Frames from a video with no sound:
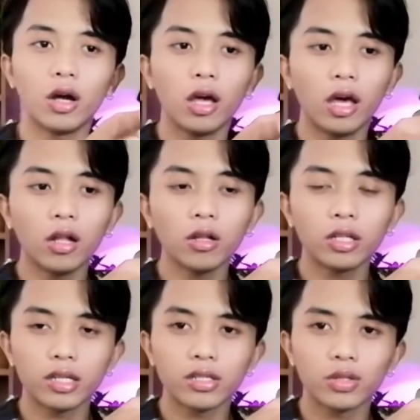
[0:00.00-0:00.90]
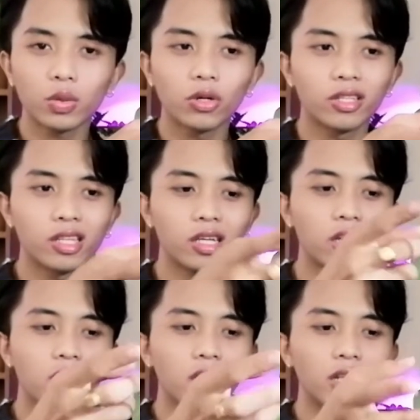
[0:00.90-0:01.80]
eldest, or
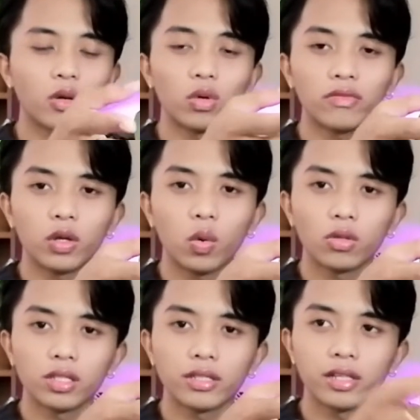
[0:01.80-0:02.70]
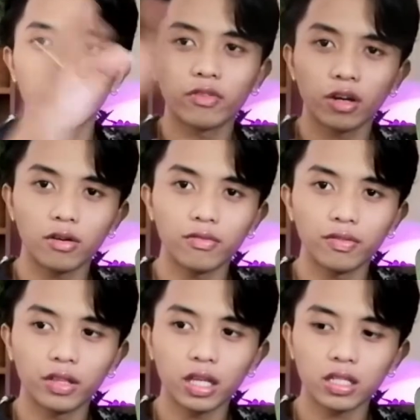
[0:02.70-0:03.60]
one of the oldest leaf of
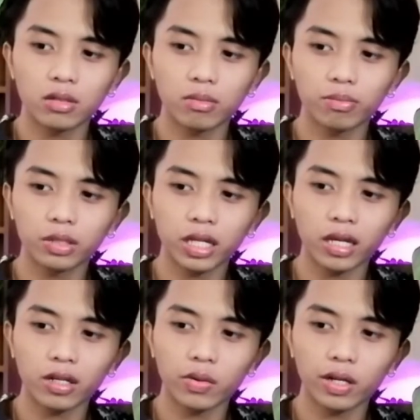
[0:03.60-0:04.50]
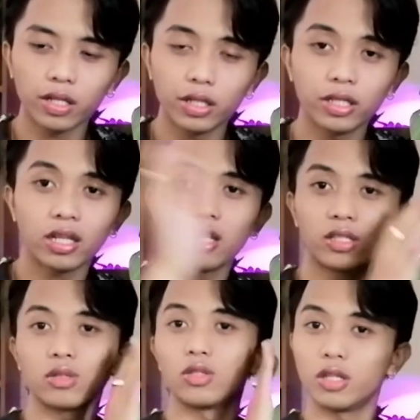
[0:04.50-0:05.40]
this plant right here that
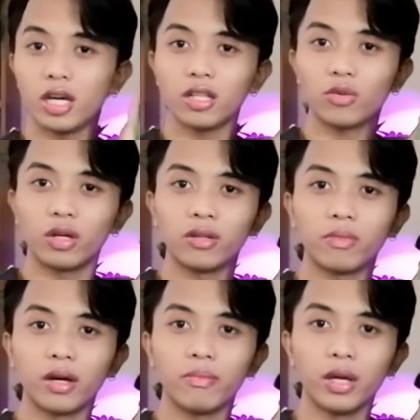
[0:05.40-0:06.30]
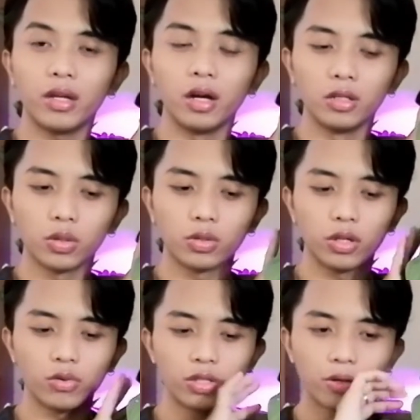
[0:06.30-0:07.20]
is together with my big
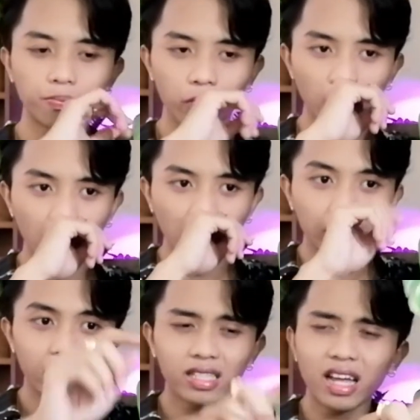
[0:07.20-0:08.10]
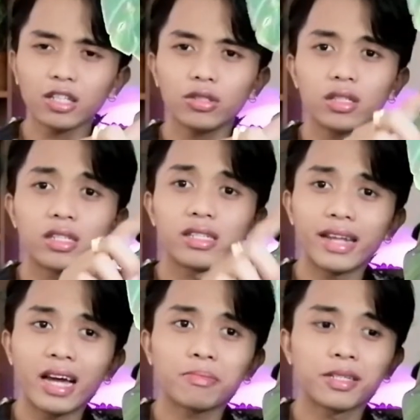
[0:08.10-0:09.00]
Gloriosum. This actually
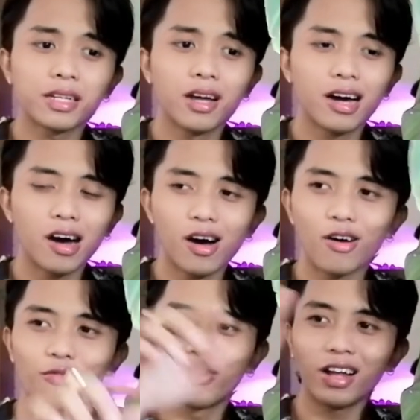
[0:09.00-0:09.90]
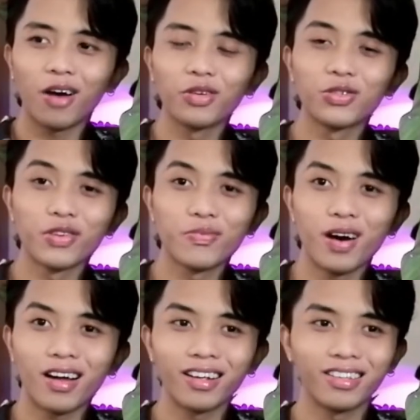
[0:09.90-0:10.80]
snapped off when I was
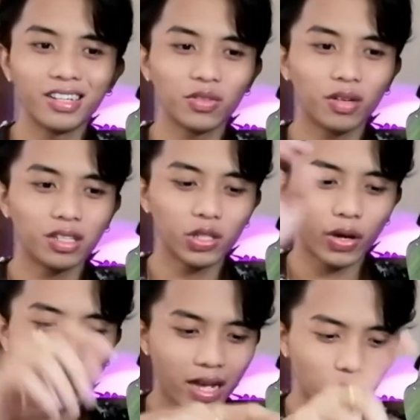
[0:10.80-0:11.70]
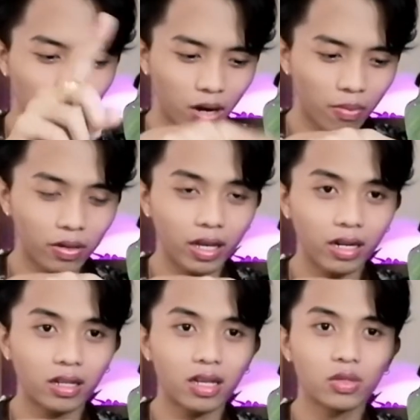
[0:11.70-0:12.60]
repotting this one, so I had to propagate
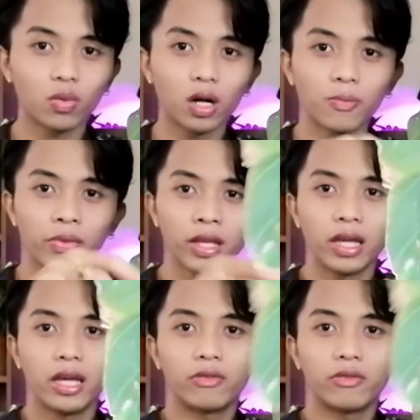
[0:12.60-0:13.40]
it as well and